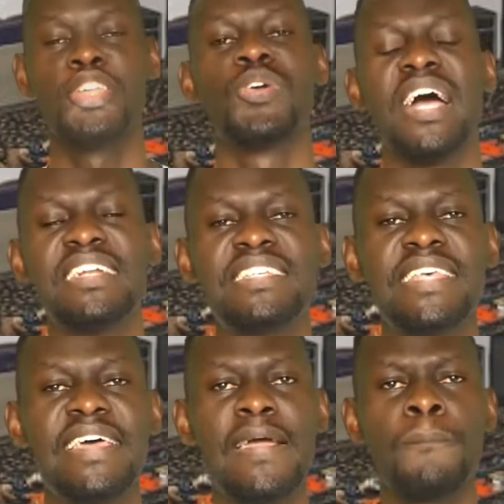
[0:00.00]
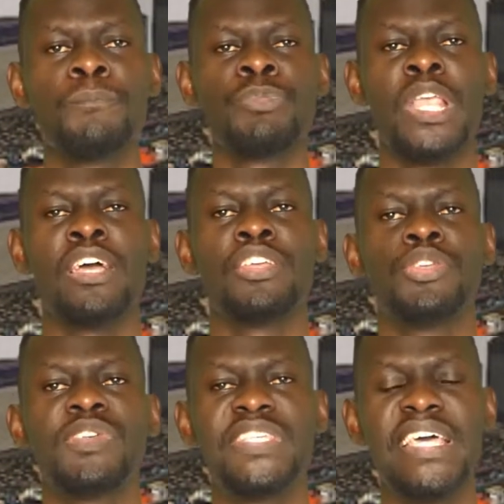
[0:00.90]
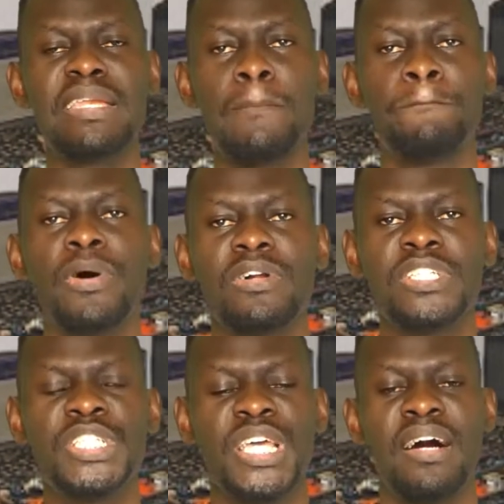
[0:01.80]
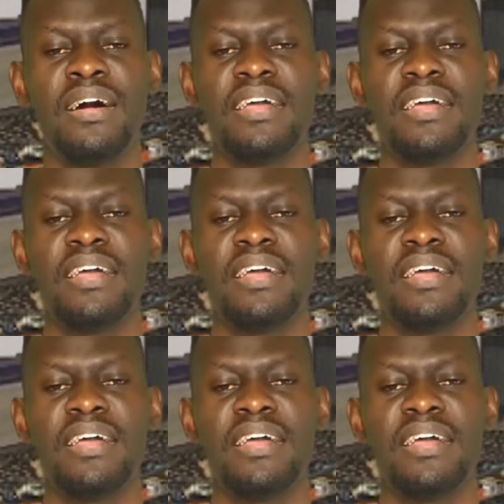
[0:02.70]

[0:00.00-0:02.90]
You can say, "Usain Bolt